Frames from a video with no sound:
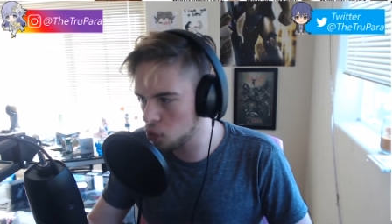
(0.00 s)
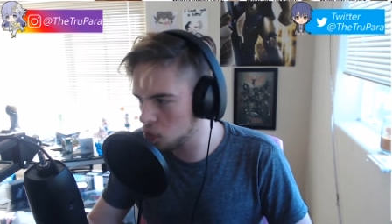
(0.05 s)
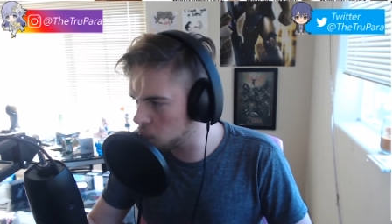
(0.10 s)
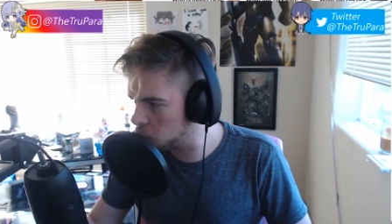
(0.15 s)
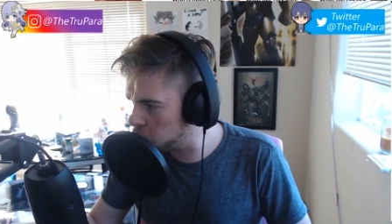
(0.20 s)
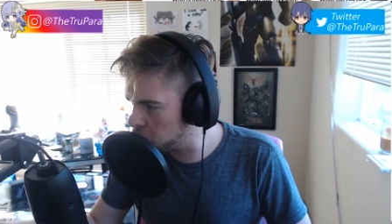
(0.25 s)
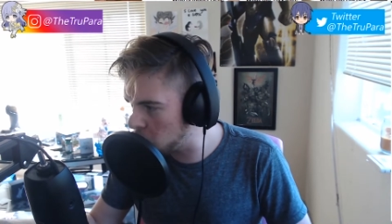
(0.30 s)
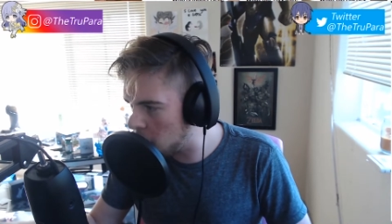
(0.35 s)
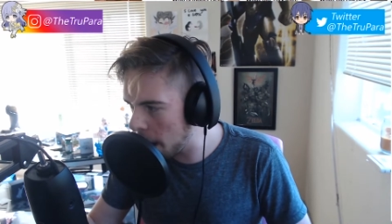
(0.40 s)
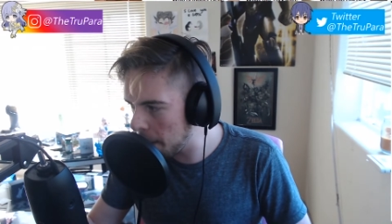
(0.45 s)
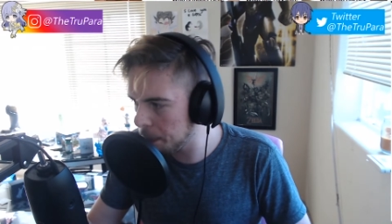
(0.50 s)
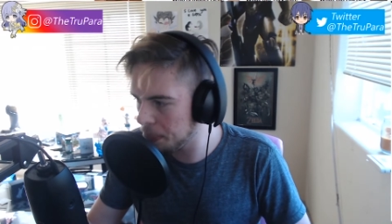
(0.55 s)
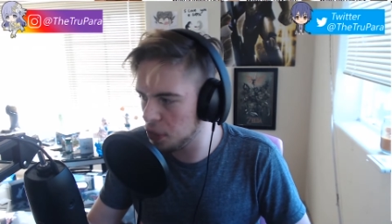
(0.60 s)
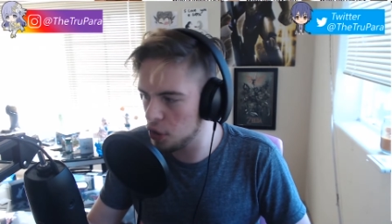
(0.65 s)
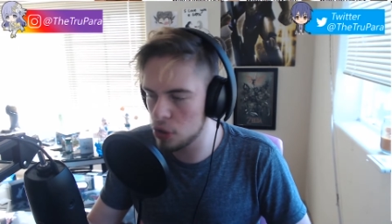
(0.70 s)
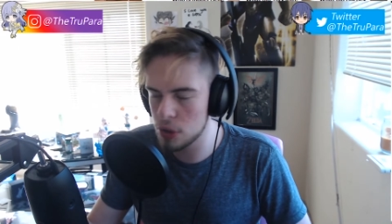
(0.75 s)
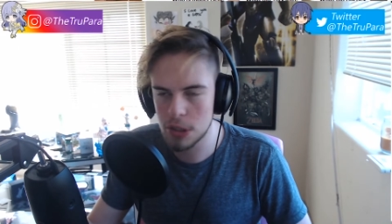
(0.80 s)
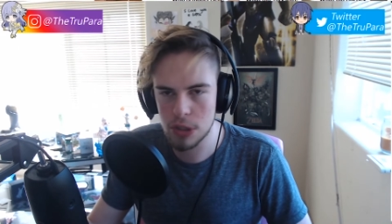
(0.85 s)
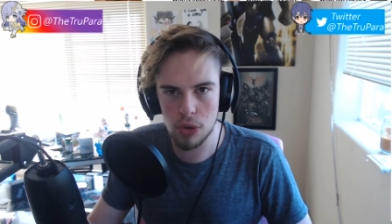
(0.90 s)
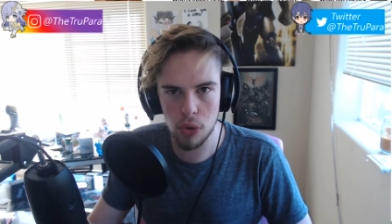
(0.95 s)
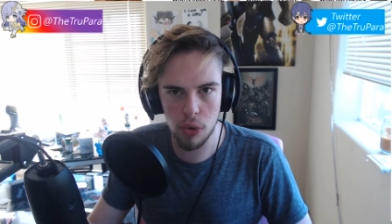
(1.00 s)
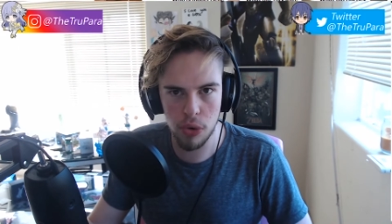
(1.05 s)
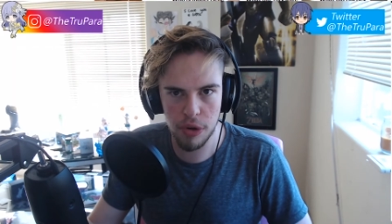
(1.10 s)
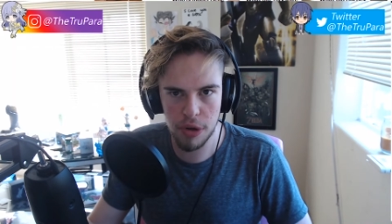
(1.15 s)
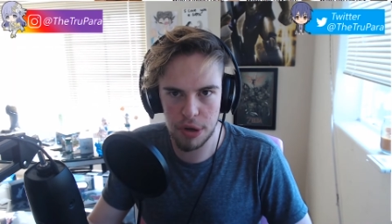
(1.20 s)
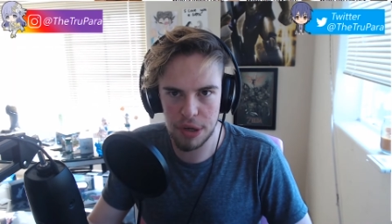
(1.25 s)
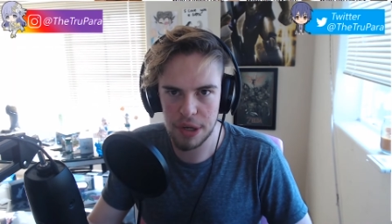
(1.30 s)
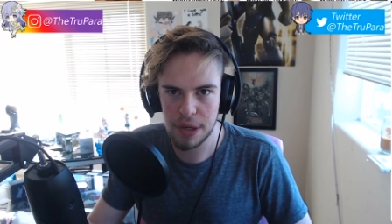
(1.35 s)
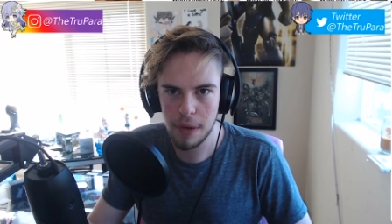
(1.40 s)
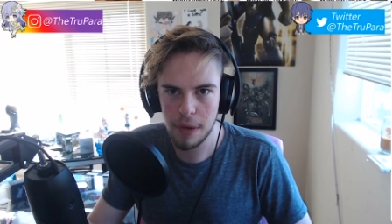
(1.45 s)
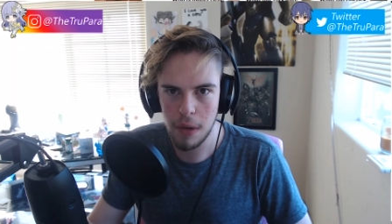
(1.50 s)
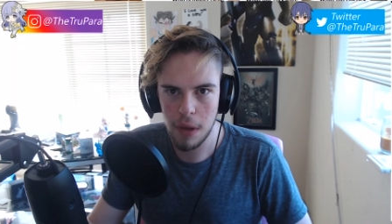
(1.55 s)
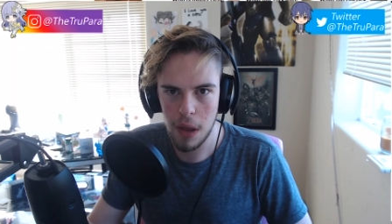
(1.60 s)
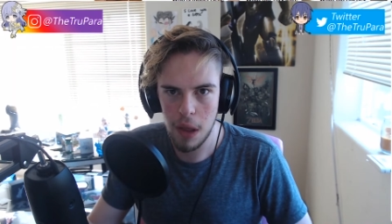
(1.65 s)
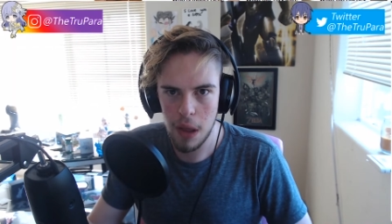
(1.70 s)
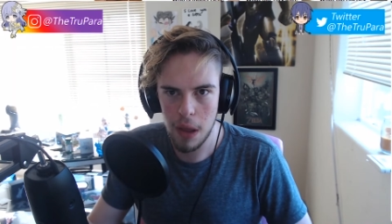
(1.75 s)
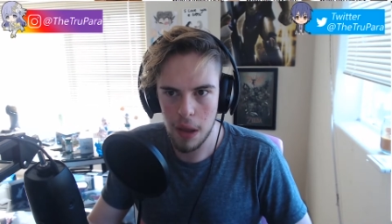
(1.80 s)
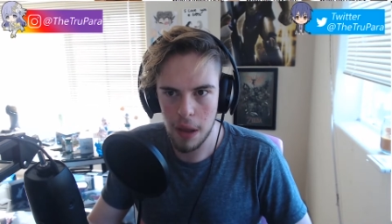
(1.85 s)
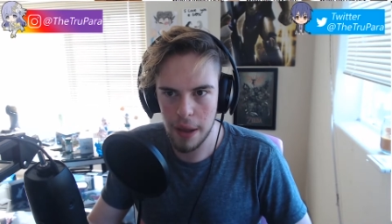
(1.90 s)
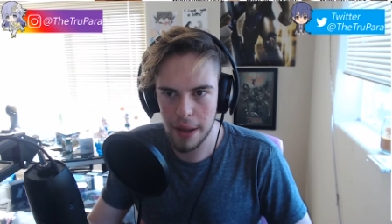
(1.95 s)
Rub their shoulder.
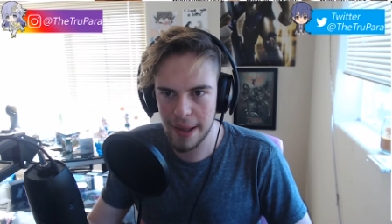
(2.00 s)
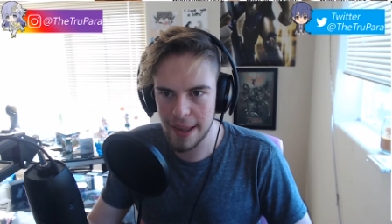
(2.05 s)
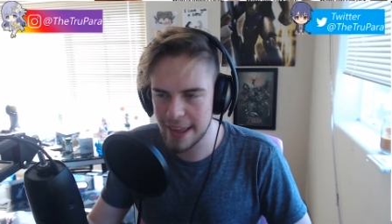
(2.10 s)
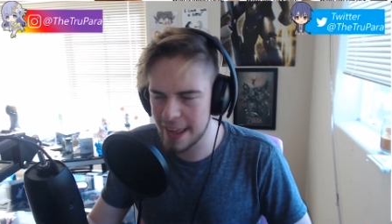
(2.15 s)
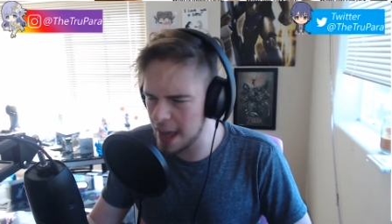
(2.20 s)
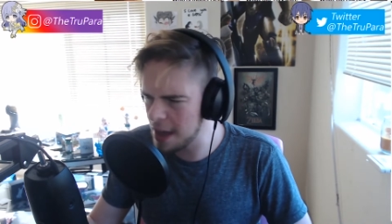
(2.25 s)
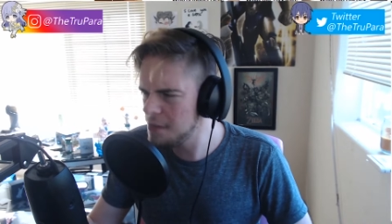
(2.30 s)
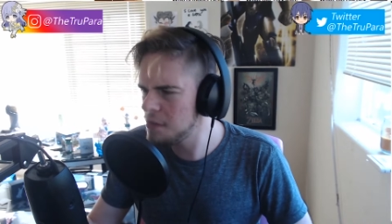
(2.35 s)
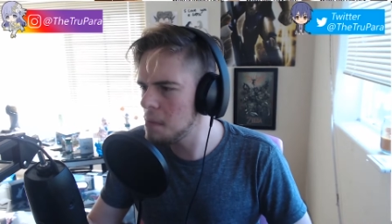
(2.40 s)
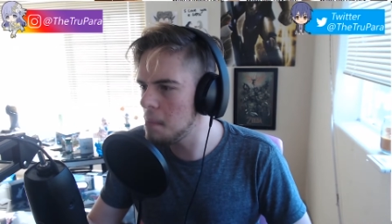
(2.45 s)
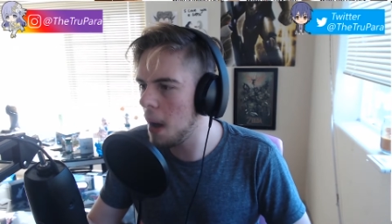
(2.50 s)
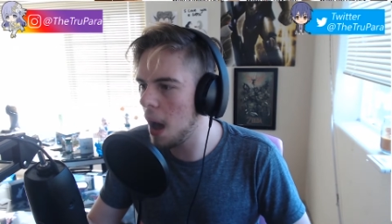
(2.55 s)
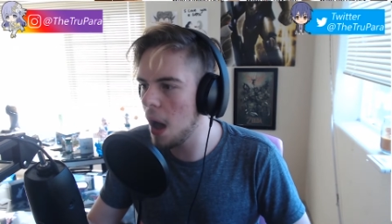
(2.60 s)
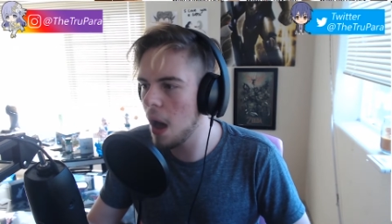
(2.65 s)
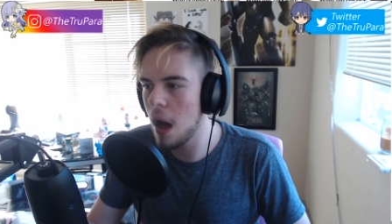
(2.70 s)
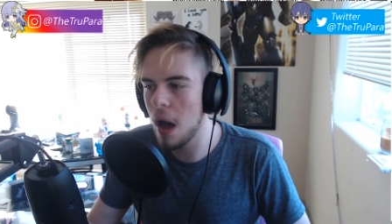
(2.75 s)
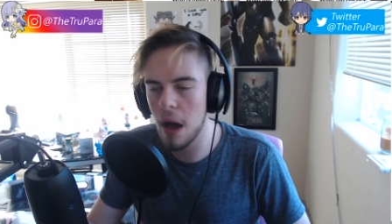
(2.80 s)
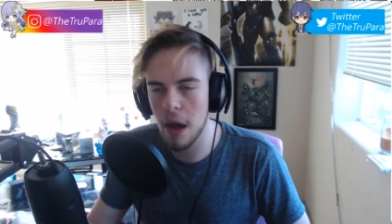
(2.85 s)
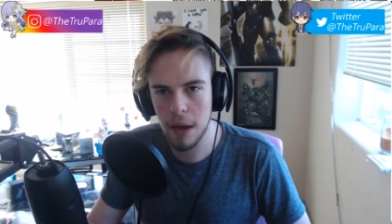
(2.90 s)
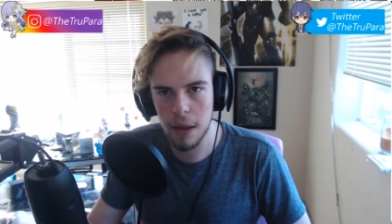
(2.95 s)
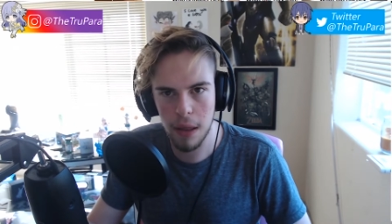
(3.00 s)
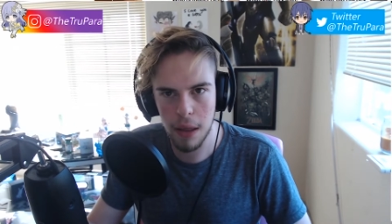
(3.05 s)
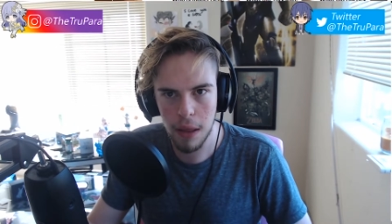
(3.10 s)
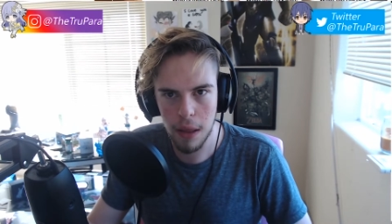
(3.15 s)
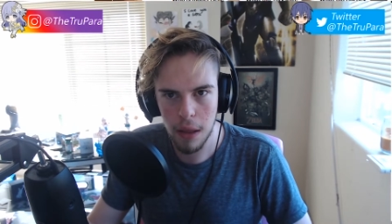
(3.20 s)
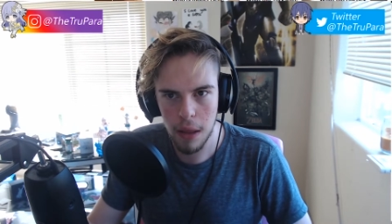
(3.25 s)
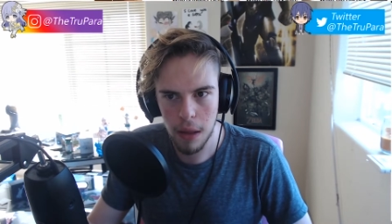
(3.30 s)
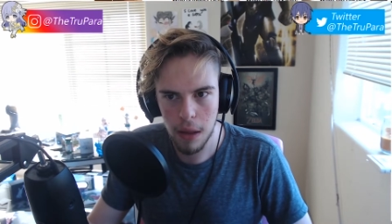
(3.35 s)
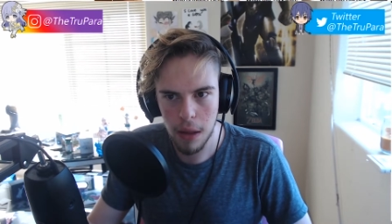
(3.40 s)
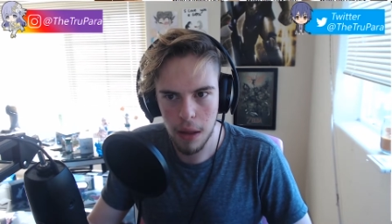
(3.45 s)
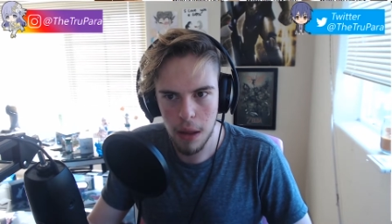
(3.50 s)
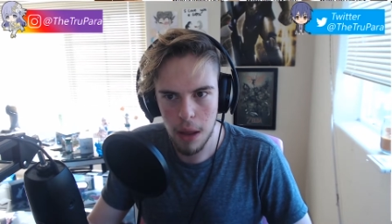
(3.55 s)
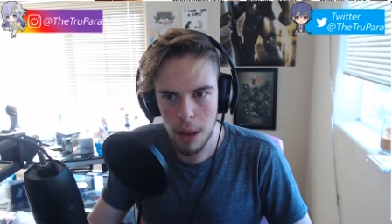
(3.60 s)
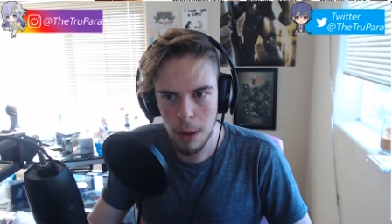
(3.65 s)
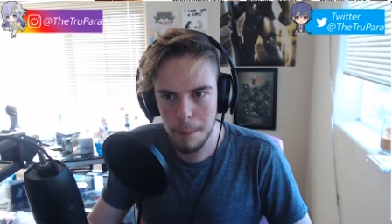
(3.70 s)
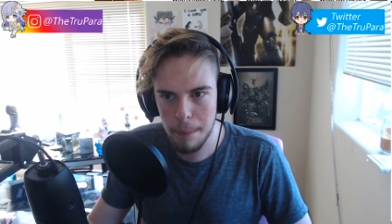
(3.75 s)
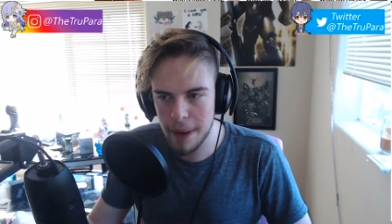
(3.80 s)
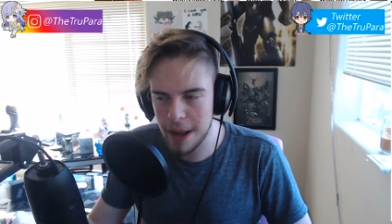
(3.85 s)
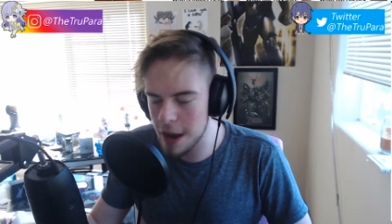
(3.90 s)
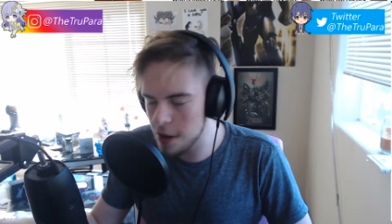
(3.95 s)
Give them a hug.
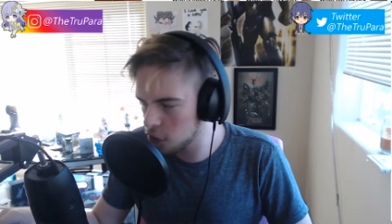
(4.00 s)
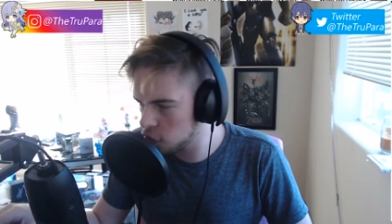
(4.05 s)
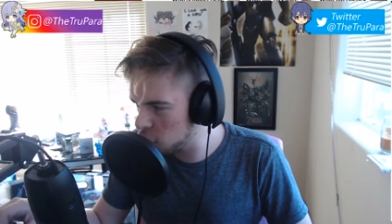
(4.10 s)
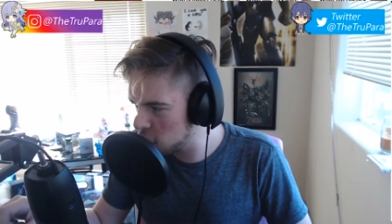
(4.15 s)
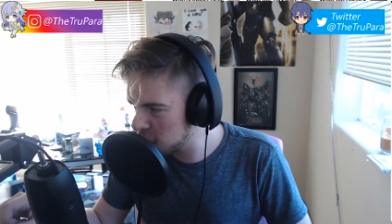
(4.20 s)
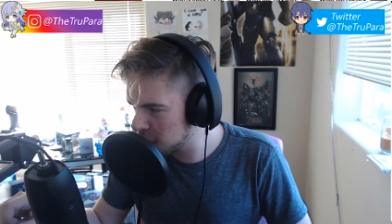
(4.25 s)
Because you're